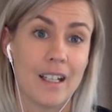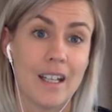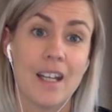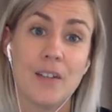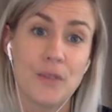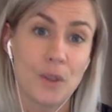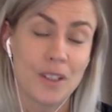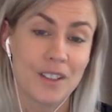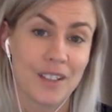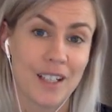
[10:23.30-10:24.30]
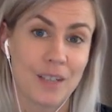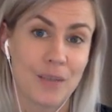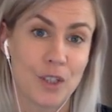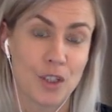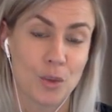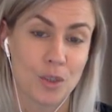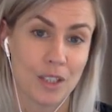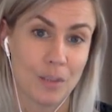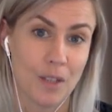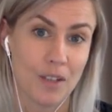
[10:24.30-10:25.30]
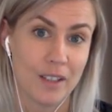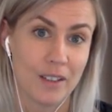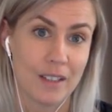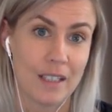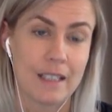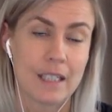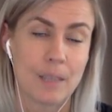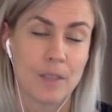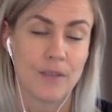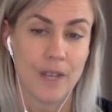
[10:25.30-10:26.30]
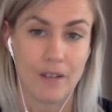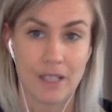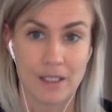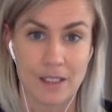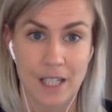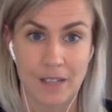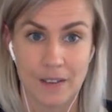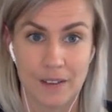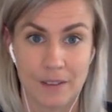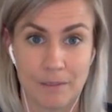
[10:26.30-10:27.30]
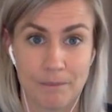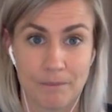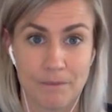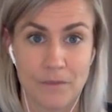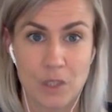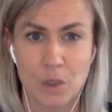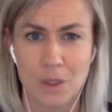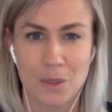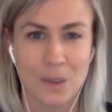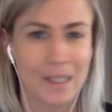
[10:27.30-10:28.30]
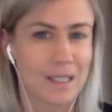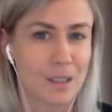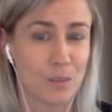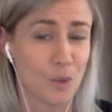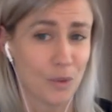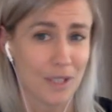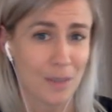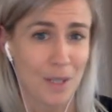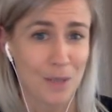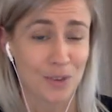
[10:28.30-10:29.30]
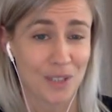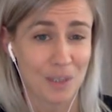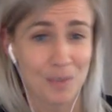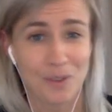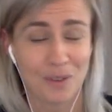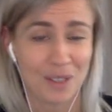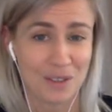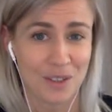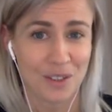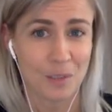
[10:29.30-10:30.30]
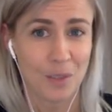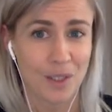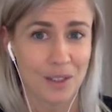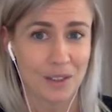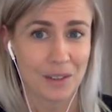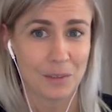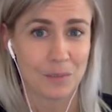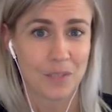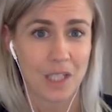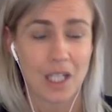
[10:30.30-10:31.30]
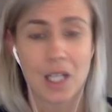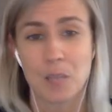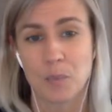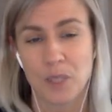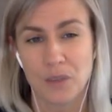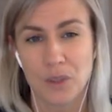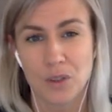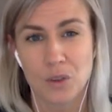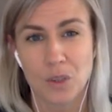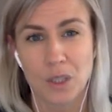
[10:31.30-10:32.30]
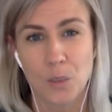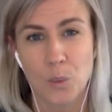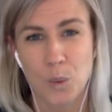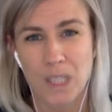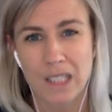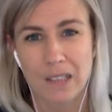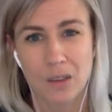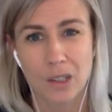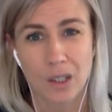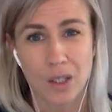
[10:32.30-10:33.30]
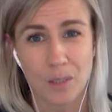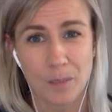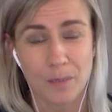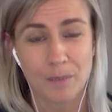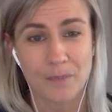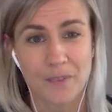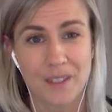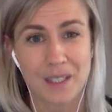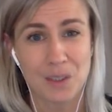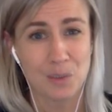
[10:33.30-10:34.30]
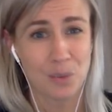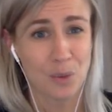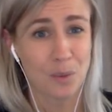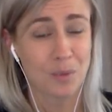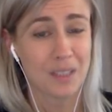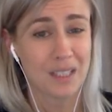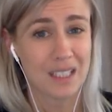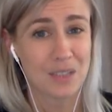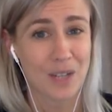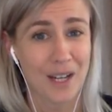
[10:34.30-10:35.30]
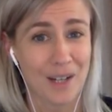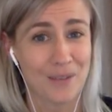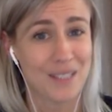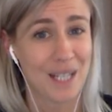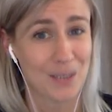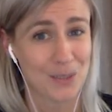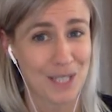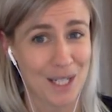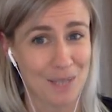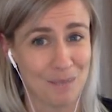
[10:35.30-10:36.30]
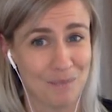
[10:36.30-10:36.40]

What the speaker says: If you are designing for a short experience, it can be very intense. You can do like in a movie where you skip to the interesting parts. But if you're doing a week-long LARP, then you probably need to have downtime.